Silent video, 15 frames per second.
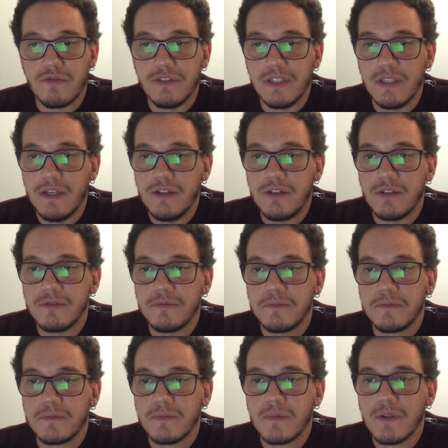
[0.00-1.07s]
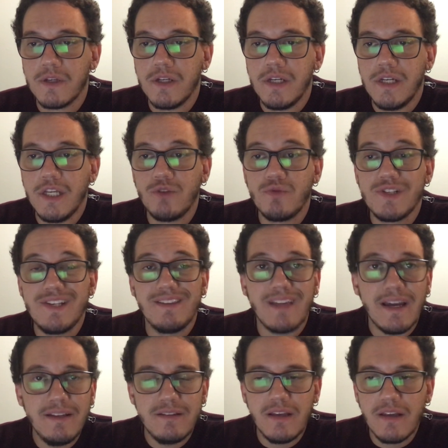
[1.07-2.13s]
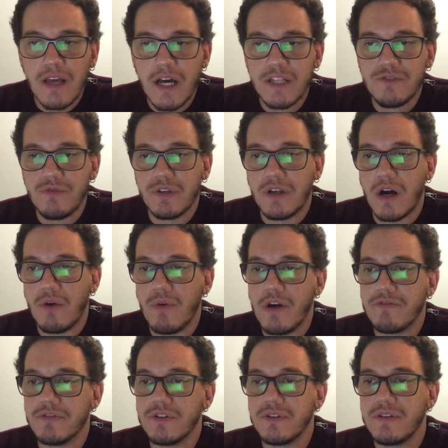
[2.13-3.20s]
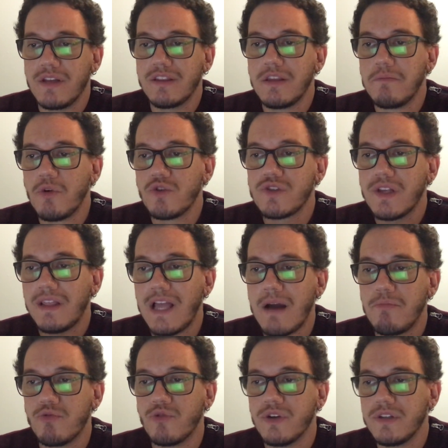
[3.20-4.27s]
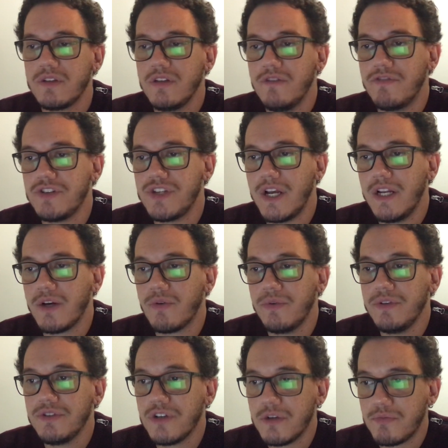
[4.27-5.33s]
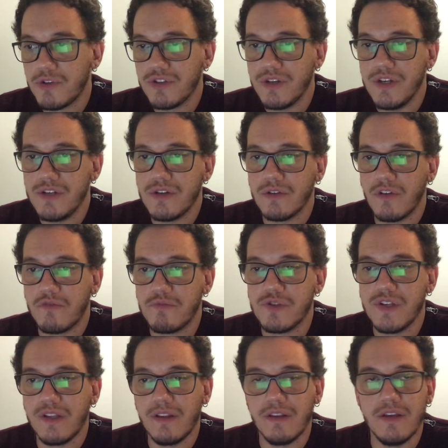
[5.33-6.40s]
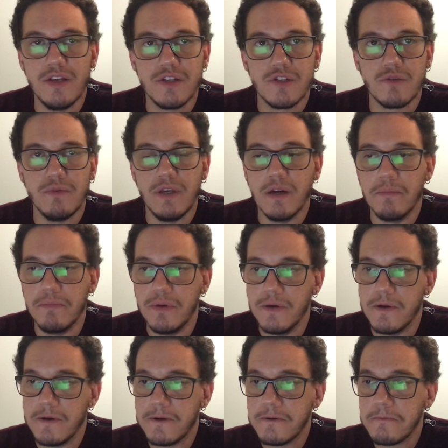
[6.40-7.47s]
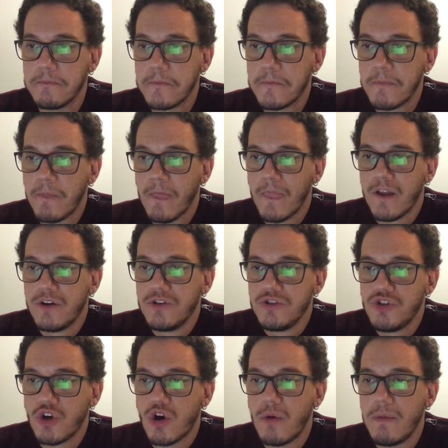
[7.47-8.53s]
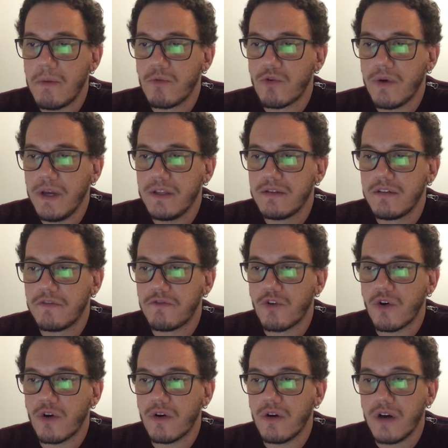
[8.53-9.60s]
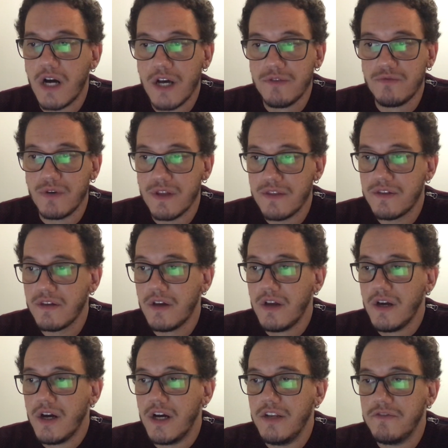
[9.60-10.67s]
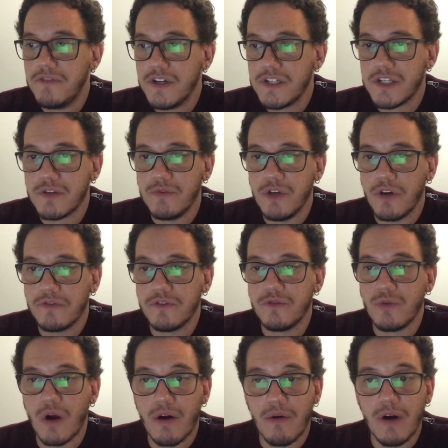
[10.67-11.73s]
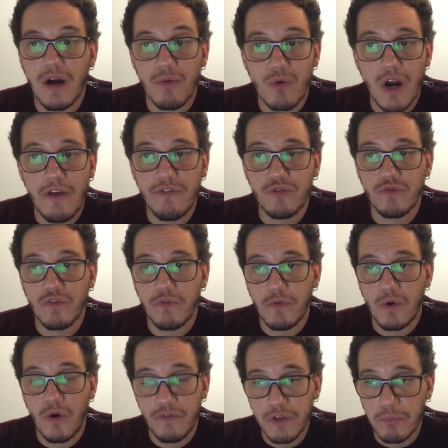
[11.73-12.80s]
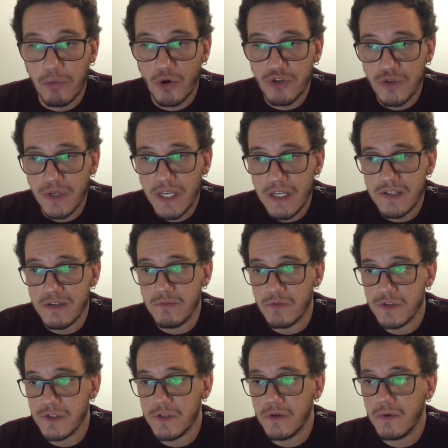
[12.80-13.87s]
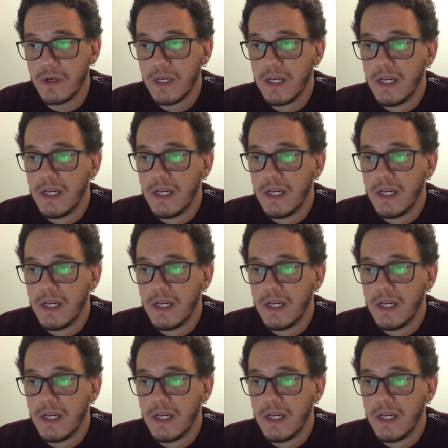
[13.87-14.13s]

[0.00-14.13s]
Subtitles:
of the nation. It was in 1900, however, that the most elaborate evangelical interpretation of Brazilian history appeared. To commemorate the 400th anniversary of the arrival of the Portuguese in Brazil,